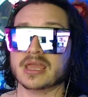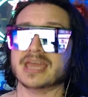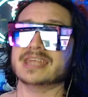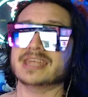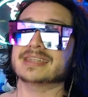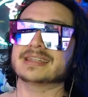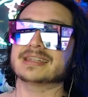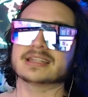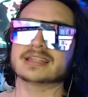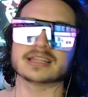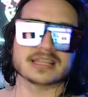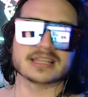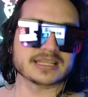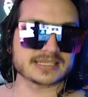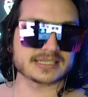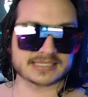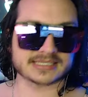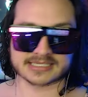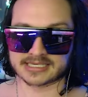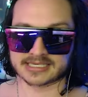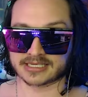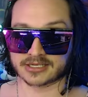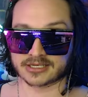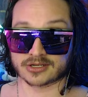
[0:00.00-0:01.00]
And
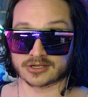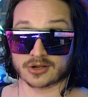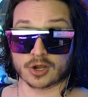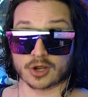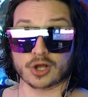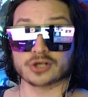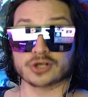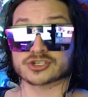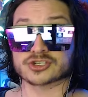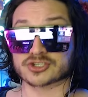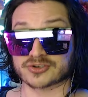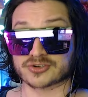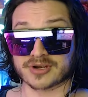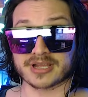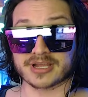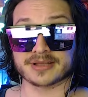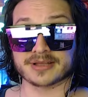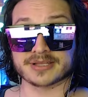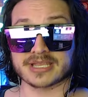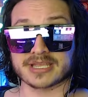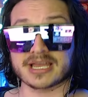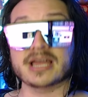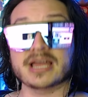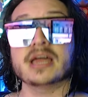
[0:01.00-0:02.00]
listen,
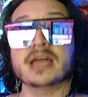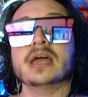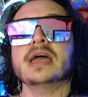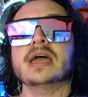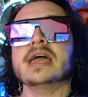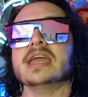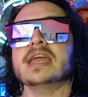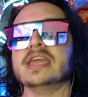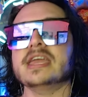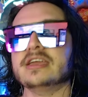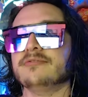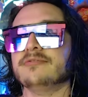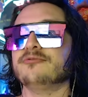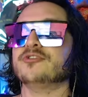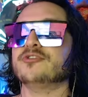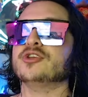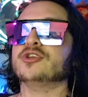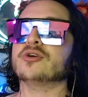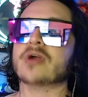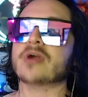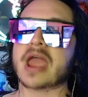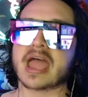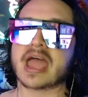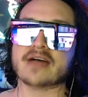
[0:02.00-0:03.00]
Australia, if
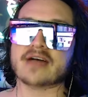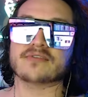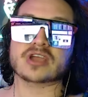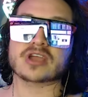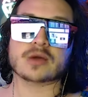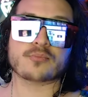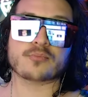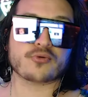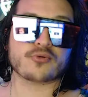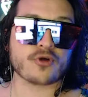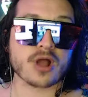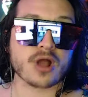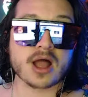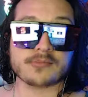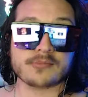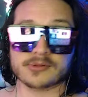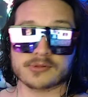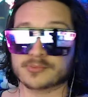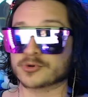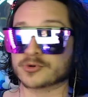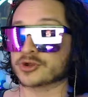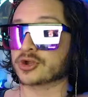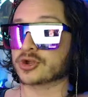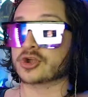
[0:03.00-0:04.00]
you're having a
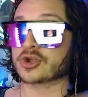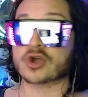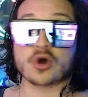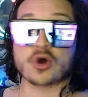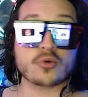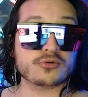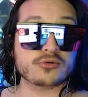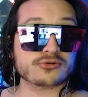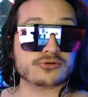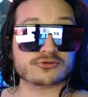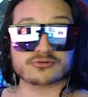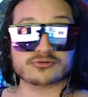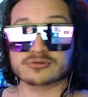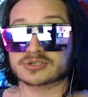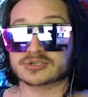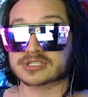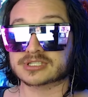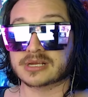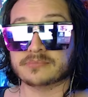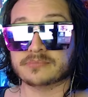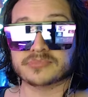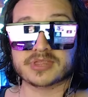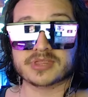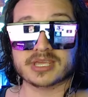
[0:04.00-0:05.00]
problem or you're going through
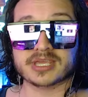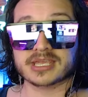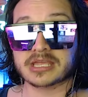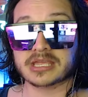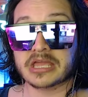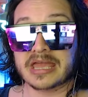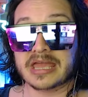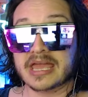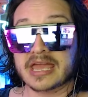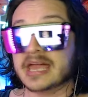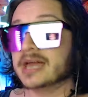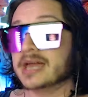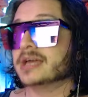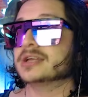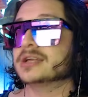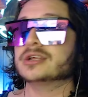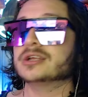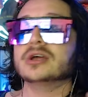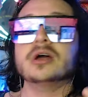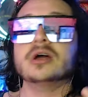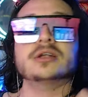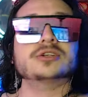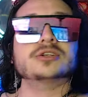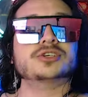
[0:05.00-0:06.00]
something,
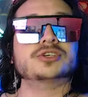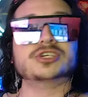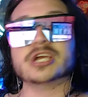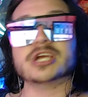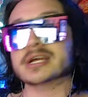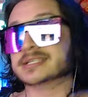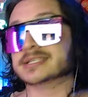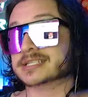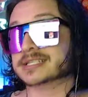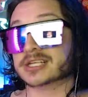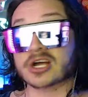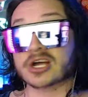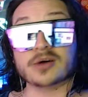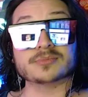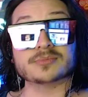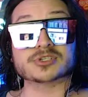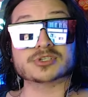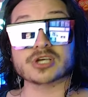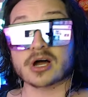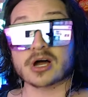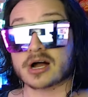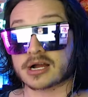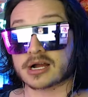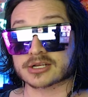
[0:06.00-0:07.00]
just come
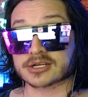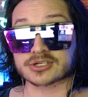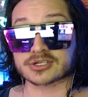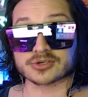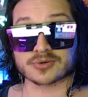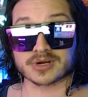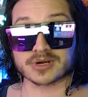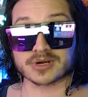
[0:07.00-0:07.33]
talk to